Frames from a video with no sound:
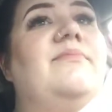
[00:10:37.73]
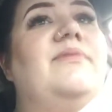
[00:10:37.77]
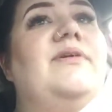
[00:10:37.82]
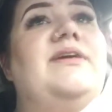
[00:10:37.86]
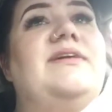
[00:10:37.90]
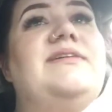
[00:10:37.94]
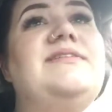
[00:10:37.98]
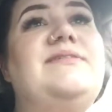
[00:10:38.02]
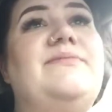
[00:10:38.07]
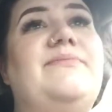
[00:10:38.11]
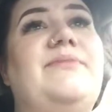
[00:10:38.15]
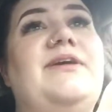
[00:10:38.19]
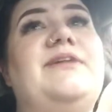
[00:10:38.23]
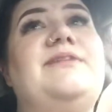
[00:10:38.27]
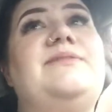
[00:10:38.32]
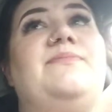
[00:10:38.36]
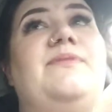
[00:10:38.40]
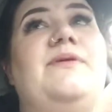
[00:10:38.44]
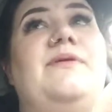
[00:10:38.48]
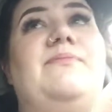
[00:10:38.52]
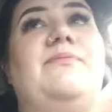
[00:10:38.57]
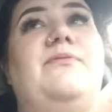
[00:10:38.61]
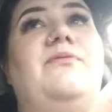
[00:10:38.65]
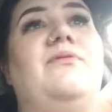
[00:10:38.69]
Because it makes
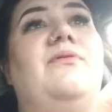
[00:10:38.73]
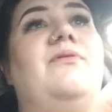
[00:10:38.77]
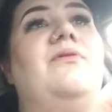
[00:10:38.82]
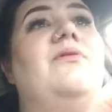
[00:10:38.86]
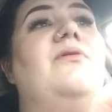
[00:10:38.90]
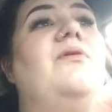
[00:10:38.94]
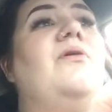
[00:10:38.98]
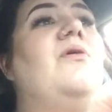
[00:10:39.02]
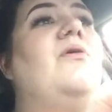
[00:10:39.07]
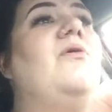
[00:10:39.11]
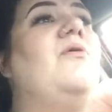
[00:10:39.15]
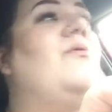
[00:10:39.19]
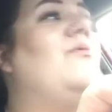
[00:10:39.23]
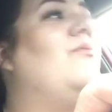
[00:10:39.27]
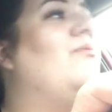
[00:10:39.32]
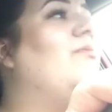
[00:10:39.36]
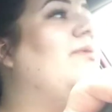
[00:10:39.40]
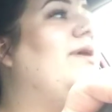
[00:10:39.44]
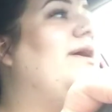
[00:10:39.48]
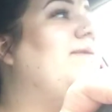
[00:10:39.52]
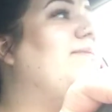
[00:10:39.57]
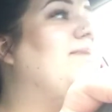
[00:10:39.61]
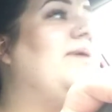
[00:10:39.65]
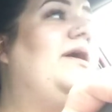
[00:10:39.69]
people
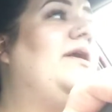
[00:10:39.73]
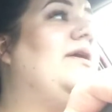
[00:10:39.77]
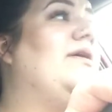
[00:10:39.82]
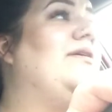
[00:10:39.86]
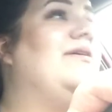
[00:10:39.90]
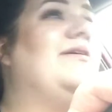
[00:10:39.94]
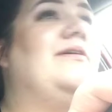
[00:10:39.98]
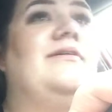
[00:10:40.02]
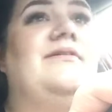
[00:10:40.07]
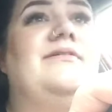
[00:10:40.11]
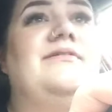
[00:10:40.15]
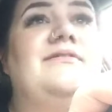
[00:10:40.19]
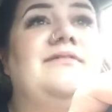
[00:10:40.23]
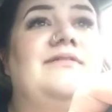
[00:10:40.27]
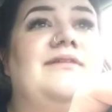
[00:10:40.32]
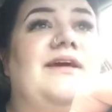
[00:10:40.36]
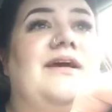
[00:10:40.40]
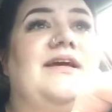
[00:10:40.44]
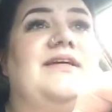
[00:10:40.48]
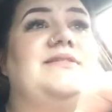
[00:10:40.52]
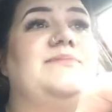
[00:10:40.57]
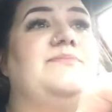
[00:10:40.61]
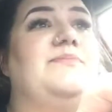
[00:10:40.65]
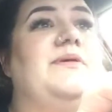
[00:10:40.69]
way better
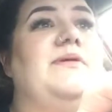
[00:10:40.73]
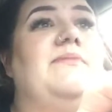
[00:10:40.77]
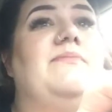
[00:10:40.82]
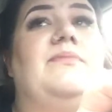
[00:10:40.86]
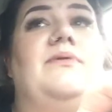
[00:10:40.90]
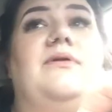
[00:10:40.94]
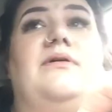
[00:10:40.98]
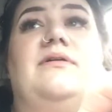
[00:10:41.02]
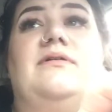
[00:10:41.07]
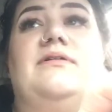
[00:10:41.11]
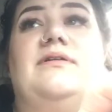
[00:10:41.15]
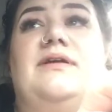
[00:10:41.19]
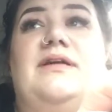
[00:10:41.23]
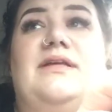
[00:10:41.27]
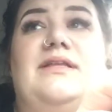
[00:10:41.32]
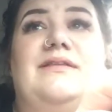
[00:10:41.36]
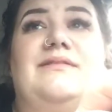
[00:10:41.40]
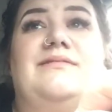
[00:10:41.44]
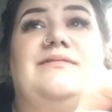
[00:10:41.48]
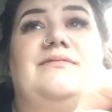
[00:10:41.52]
as people.